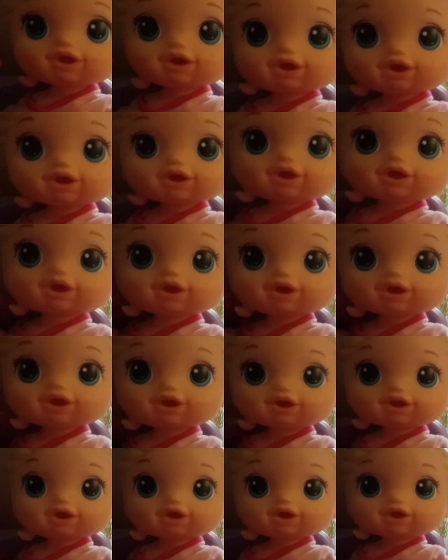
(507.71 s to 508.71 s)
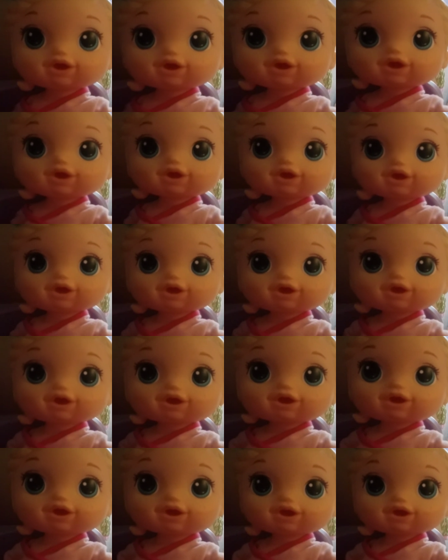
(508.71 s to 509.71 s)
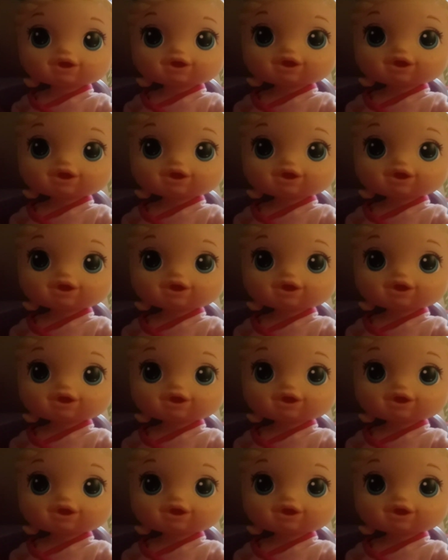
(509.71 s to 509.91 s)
I am into dolls, but I'm more into